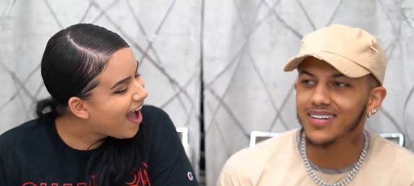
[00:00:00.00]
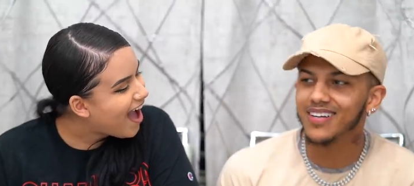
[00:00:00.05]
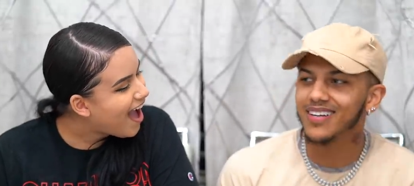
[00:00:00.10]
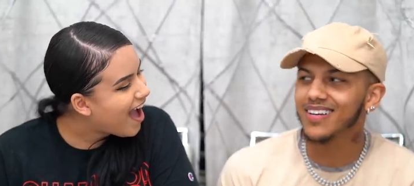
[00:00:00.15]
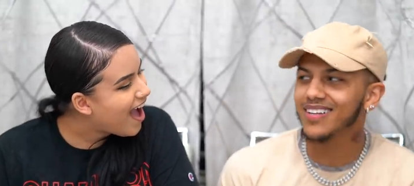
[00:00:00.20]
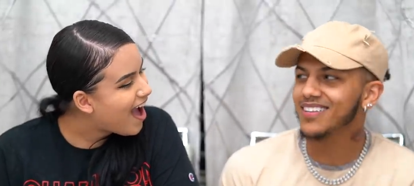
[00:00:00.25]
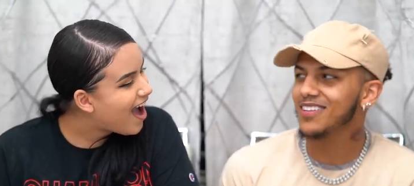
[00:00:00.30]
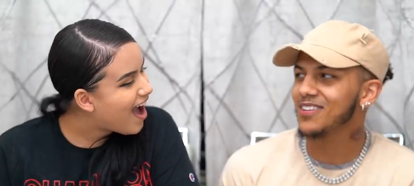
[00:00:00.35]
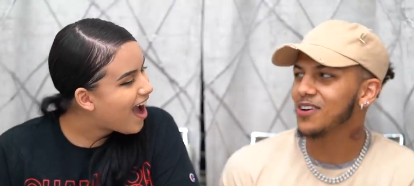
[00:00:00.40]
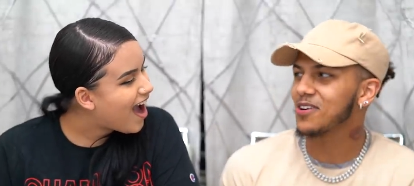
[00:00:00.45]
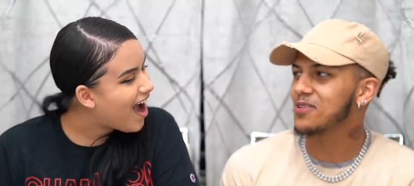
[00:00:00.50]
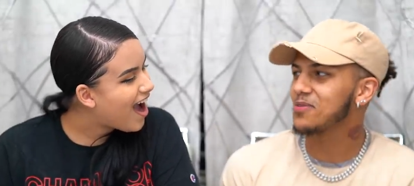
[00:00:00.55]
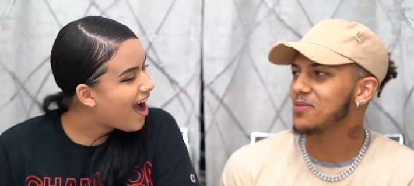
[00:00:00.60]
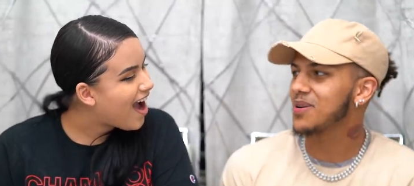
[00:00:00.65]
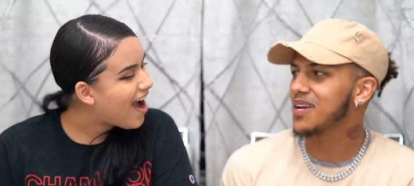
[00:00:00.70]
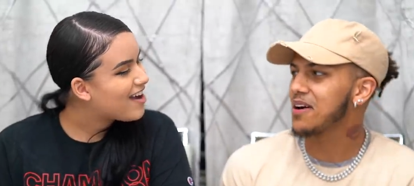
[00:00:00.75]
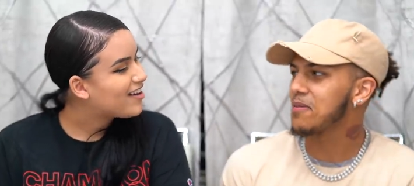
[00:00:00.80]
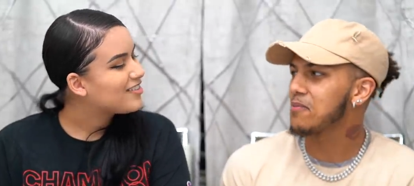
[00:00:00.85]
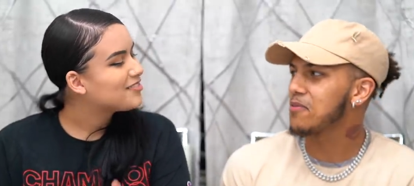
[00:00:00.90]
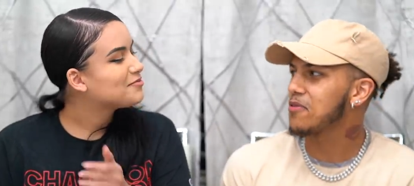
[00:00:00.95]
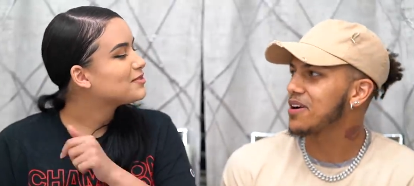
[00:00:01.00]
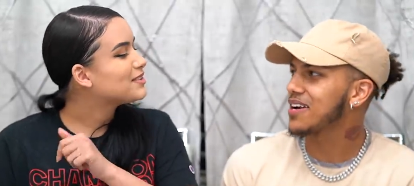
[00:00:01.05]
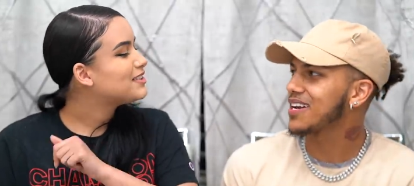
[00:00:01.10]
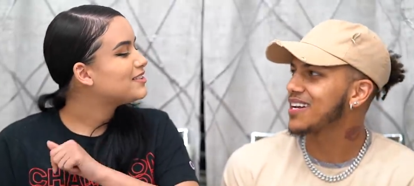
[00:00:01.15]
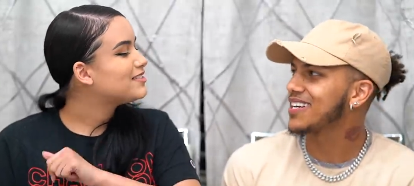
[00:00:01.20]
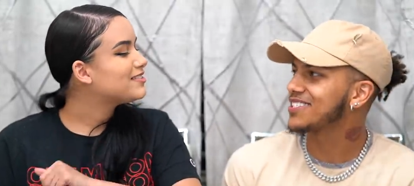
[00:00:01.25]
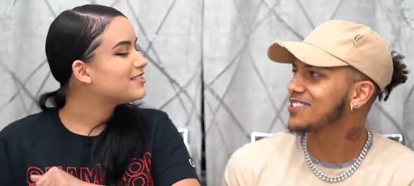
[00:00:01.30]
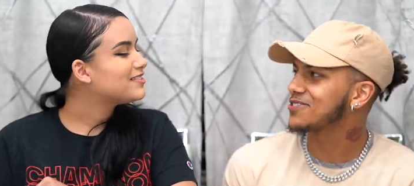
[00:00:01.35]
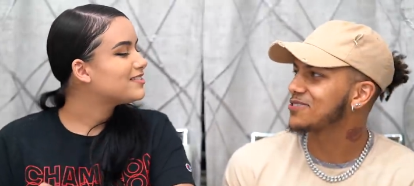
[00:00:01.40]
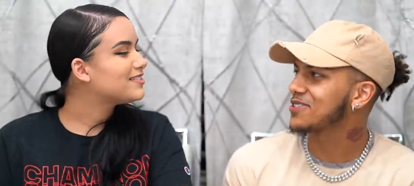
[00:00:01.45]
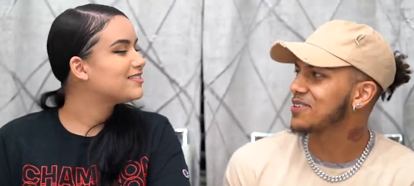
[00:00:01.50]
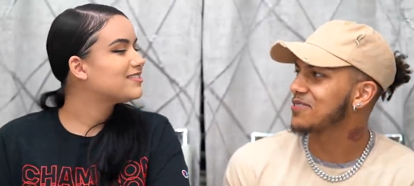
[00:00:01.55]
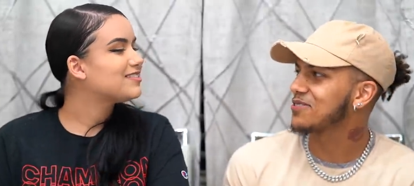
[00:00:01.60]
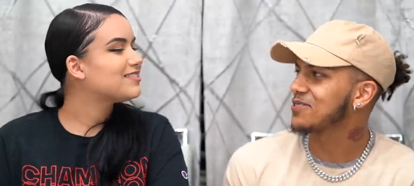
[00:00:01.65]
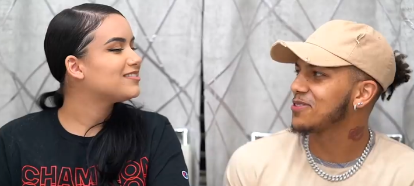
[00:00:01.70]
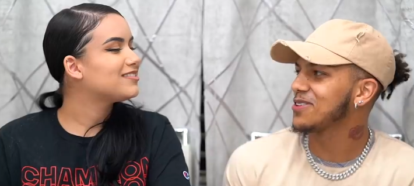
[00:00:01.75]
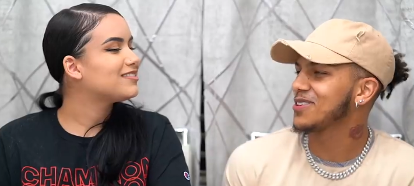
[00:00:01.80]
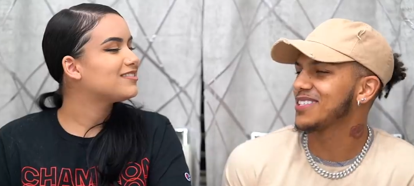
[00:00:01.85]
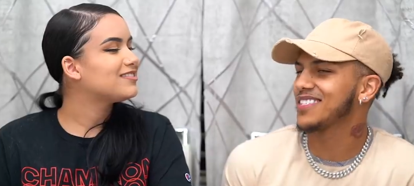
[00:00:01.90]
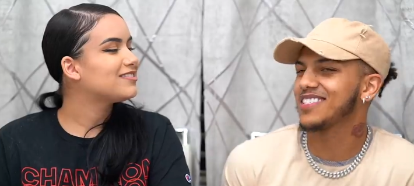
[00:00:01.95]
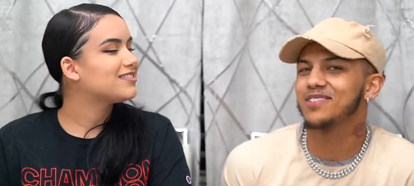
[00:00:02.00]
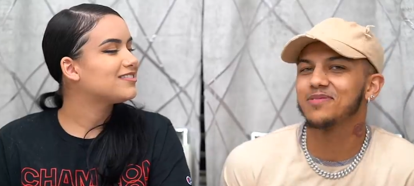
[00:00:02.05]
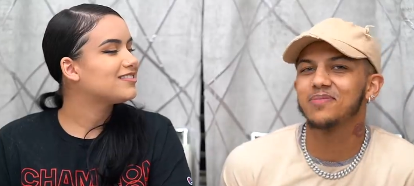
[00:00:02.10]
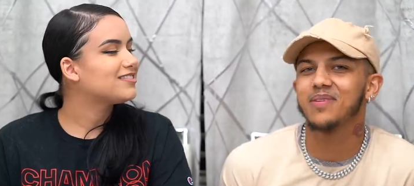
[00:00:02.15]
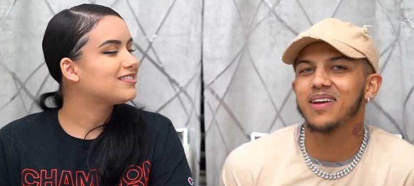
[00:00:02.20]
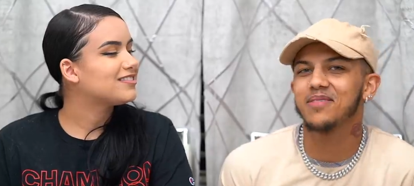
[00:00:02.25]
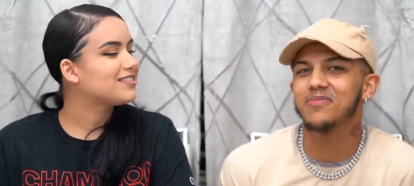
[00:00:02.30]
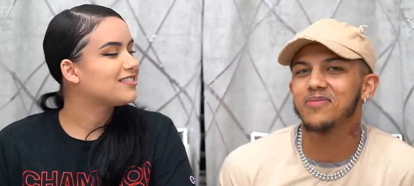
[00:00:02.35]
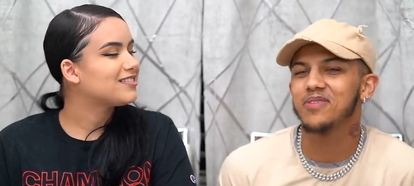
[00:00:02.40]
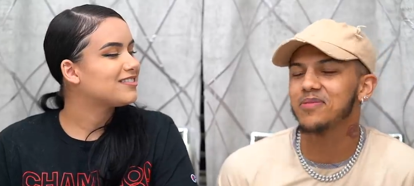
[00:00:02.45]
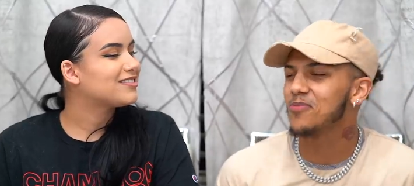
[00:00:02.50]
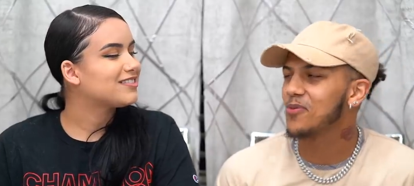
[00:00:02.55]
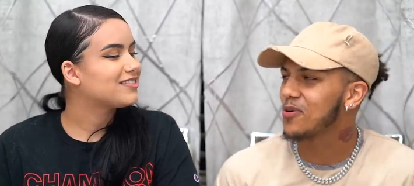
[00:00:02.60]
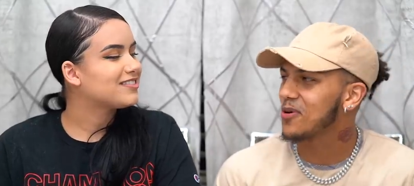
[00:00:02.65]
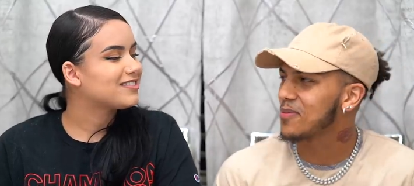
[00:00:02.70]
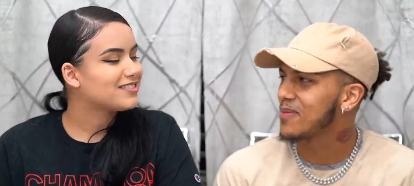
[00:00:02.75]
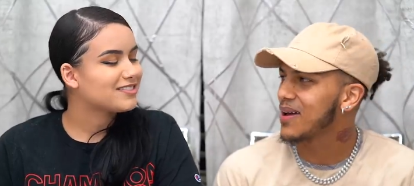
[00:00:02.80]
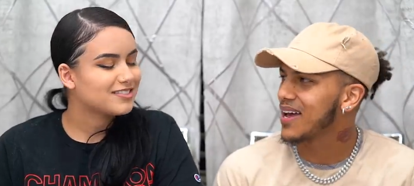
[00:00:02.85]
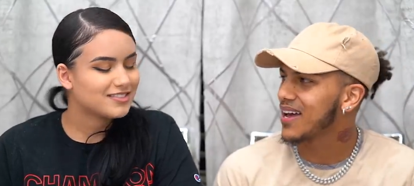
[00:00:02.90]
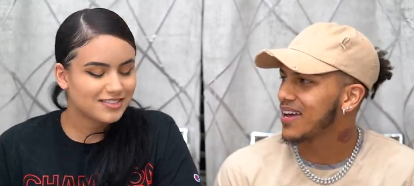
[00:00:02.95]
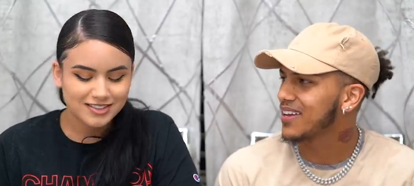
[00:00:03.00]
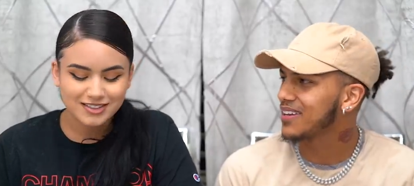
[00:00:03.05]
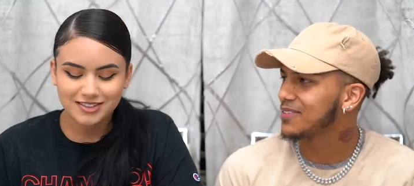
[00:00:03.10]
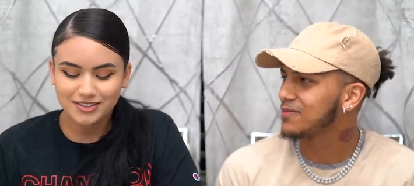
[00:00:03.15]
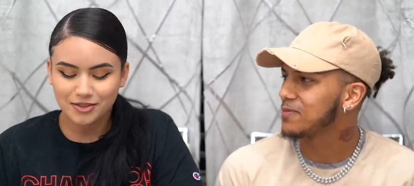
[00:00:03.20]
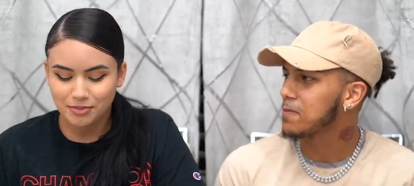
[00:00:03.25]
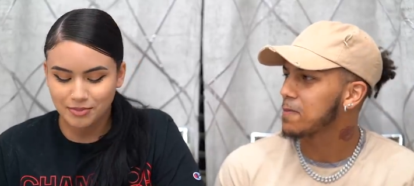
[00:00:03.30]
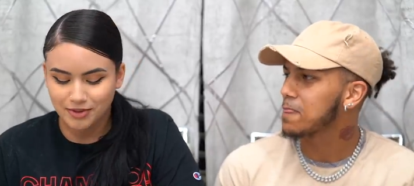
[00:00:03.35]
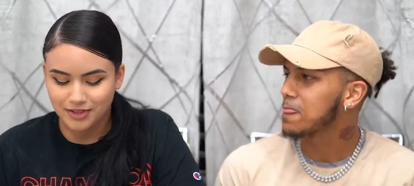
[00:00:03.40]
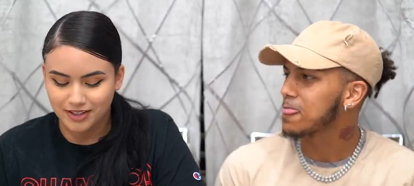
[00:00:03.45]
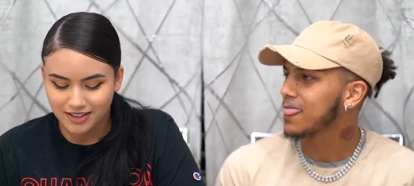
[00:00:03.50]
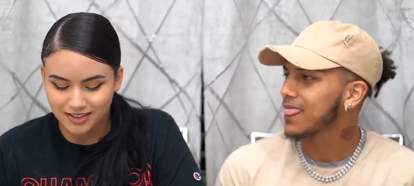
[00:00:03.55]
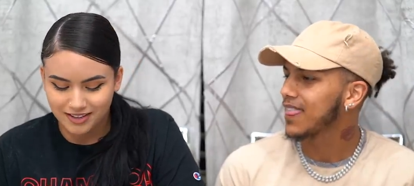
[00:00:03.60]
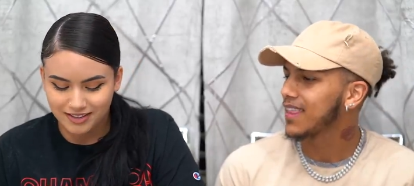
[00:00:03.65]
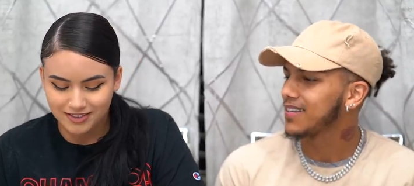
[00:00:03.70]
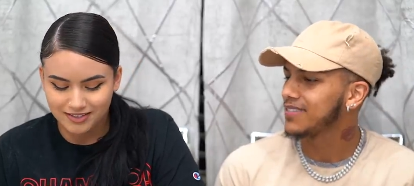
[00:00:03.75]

Speaker 1: together longer. We got more history. Of course, she made me more mad. Stupid